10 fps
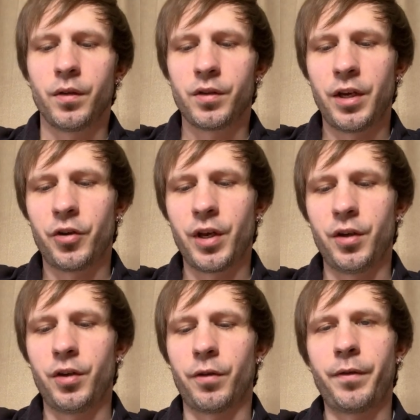say you're
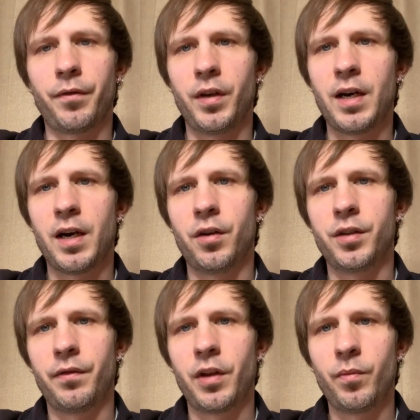getting your $50
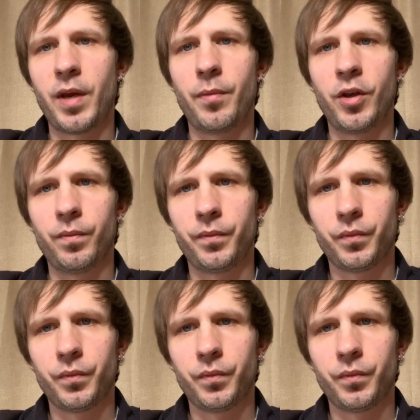dividend payment.